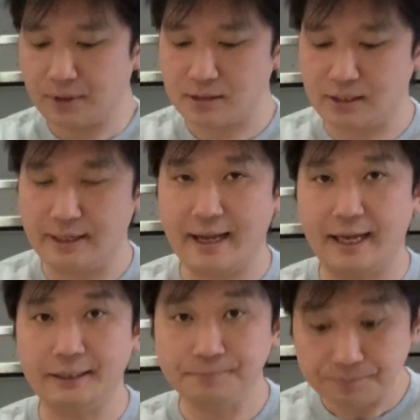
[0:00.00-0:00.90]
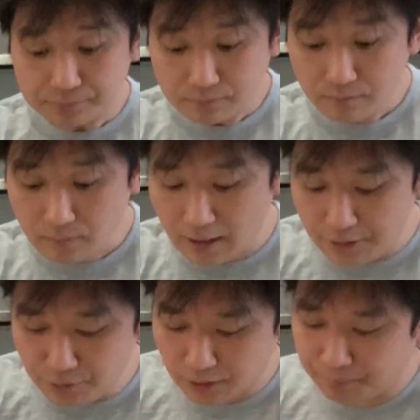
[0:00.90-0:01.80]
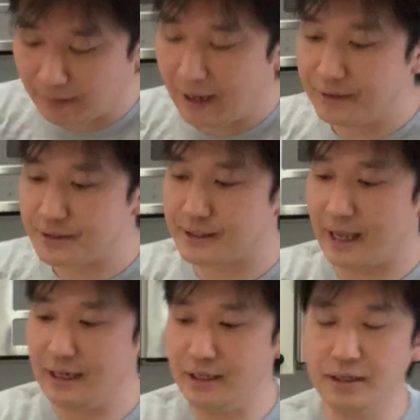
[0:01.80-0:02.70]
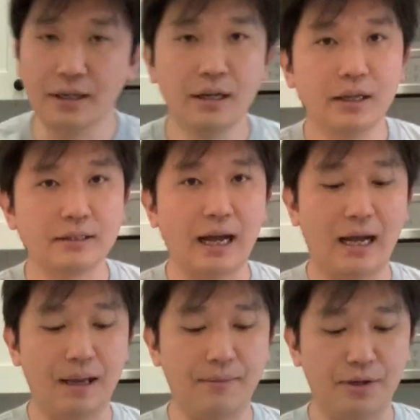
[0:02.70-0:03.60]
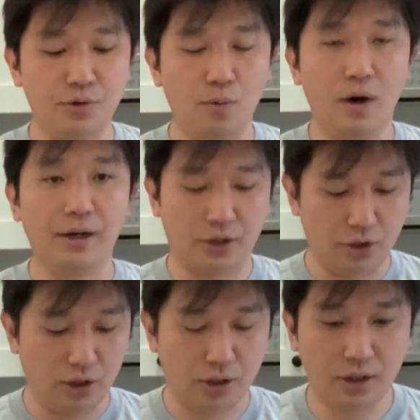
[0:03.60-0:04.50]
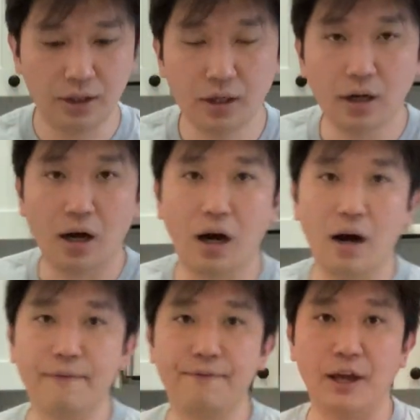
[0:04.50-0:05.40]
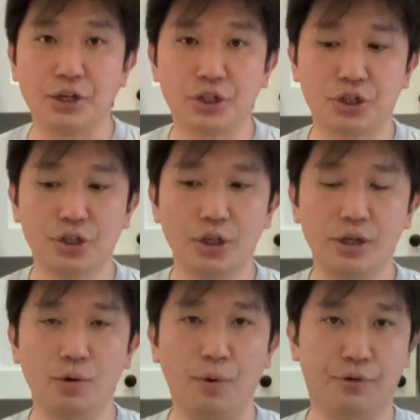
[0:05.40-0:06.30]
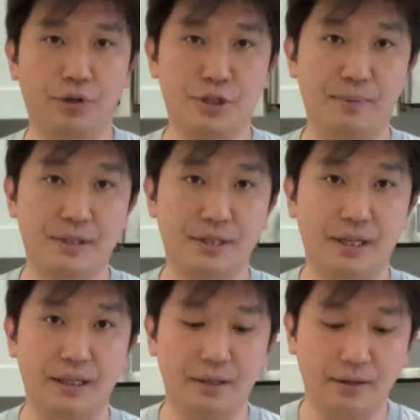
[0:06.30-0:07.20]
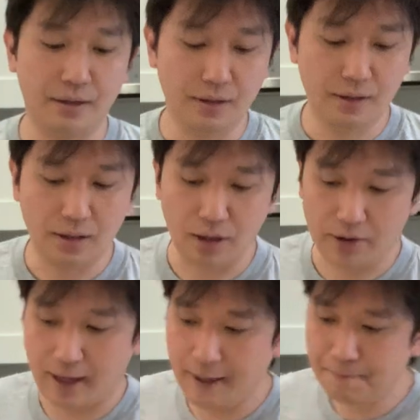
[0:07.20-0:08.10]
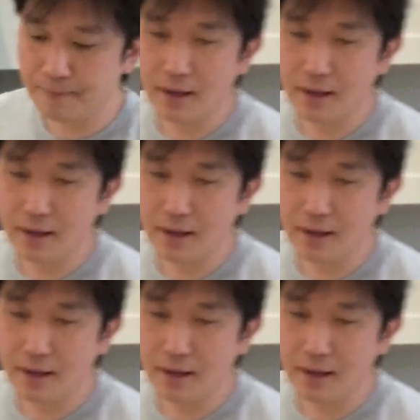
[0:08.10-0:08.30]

today, and you can apply this to any time that you want to cook fish with crispy skin. Okay,